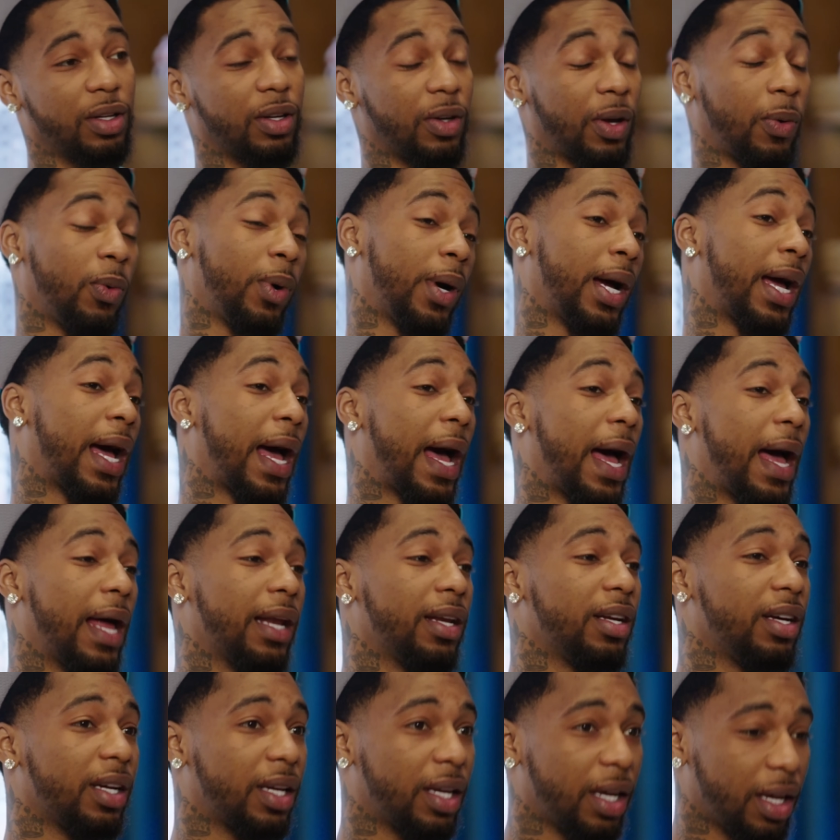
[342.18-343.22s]
look, how I
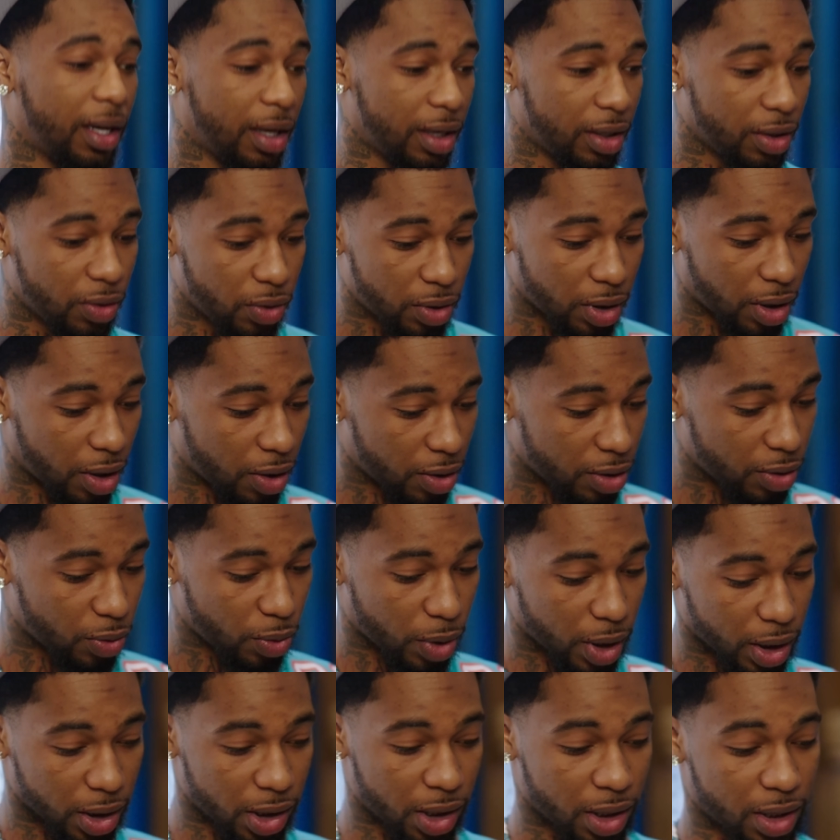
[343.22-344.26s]
look at it, you can only
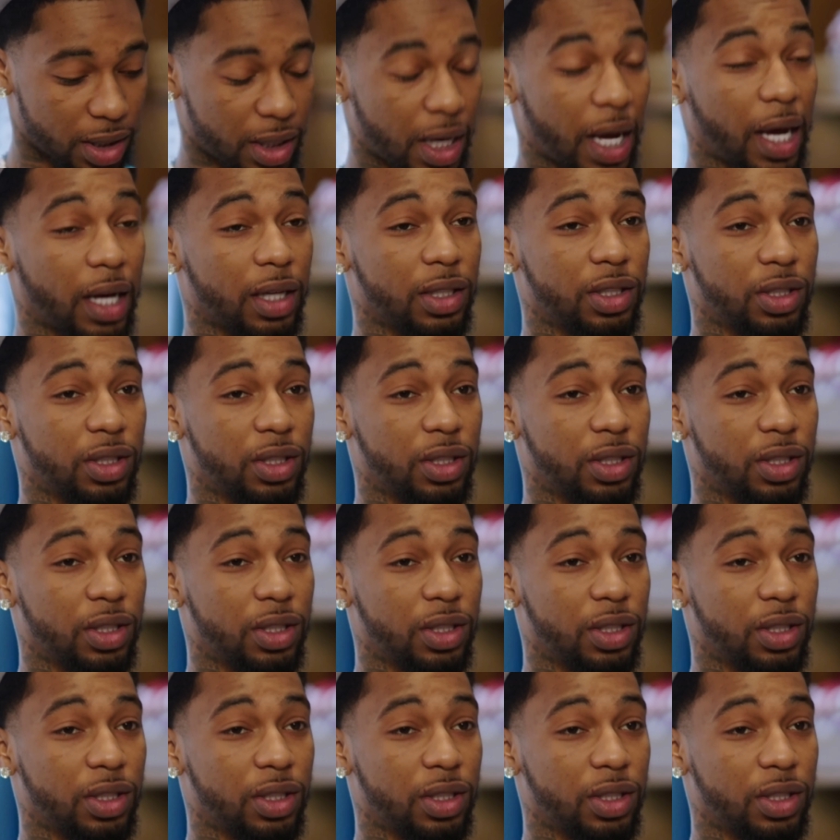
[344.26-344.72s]
wear designer